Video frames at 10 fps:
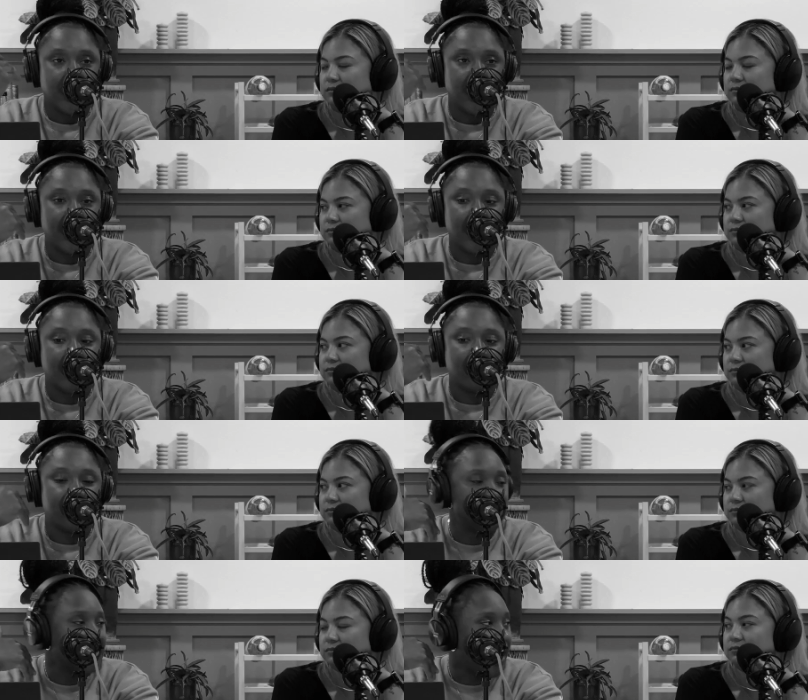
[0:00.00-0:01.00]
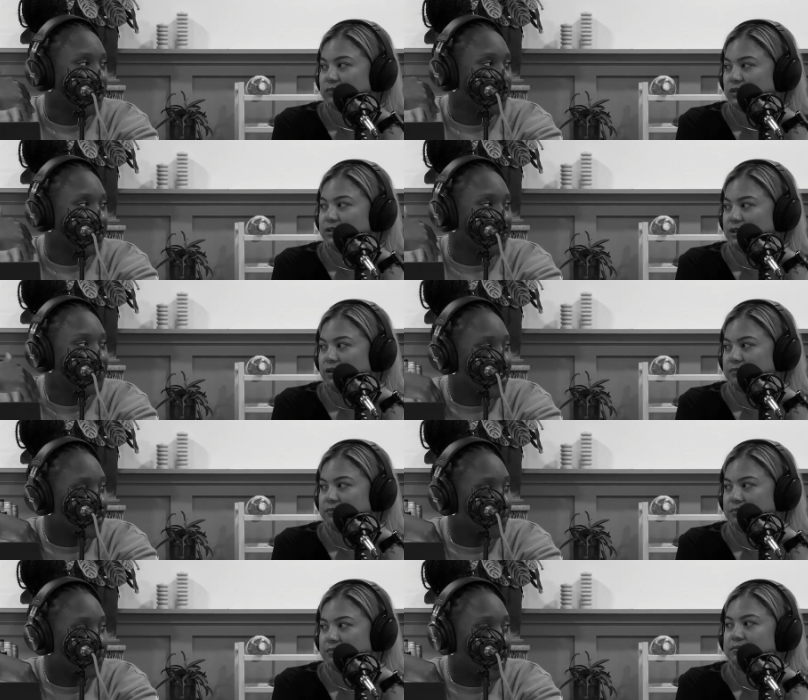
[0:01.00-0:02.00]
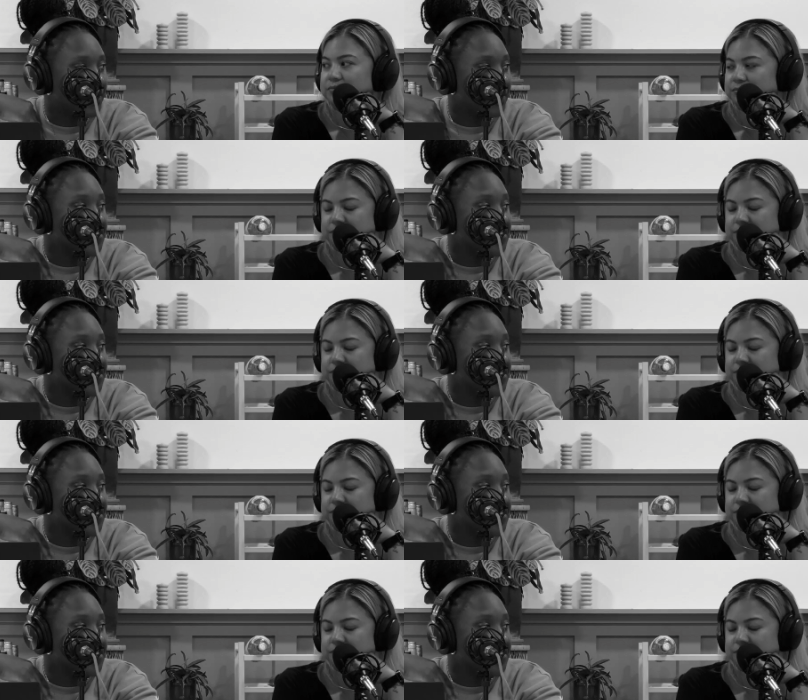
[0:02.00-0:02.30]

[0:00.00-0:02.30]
Speaker 1: in the shadow, like yeah. fade in the background,